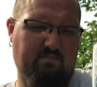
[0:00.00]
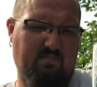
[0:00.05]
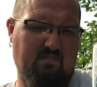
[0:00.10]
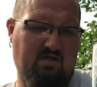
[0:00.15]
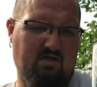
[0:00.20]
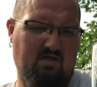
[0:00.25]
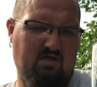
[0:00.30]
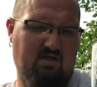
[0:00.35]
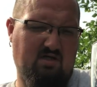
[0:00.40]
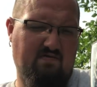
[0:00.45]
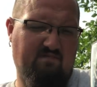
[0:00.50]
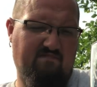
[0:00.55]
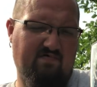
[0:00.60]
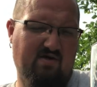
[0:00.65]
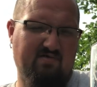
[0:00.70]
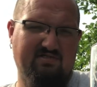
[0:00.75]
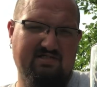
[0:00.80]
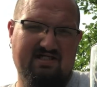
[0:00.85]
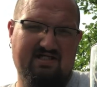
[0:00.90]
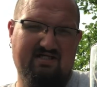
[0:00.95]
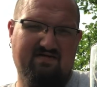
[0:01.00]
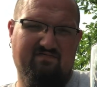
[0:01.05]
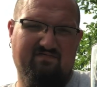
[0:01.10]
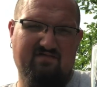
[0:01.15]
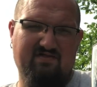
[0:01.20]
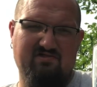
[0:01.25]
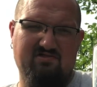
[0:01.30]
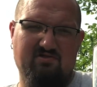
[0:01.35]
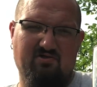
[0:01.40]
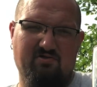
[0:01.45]
Uh, I was eating
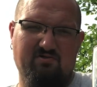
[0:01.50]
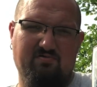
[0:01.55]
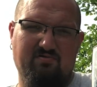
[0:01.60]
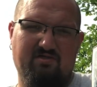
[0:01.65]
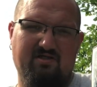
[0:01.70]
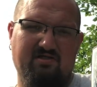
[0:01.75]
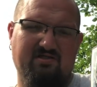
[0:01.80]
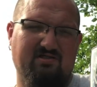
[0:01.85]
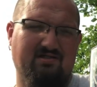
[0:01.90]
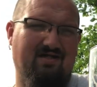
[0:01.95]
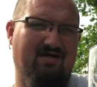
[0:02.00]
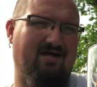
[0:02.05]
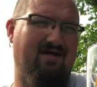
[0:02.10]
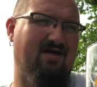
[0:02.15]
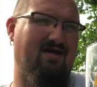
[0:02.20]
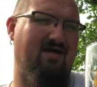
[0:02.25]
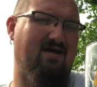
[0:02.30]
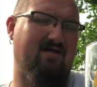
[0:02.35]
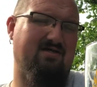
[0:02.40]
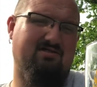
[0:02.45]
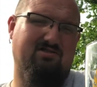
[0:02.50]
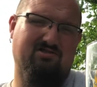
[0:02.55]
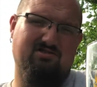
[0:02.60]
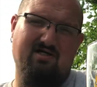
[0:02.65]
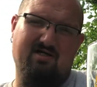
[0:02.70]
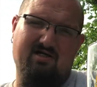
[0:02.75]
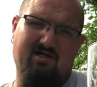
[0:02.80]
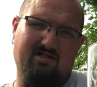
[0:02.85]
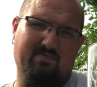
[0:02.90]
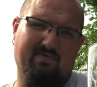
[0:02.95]
French toast with this and
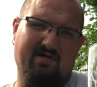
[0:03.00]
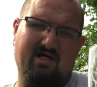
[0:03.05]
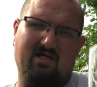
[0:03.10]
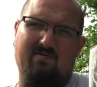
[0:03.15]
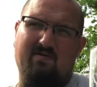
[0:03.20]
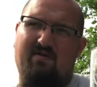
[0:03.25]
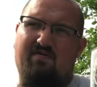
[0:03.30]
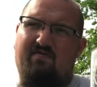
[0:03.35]
trying out the back of my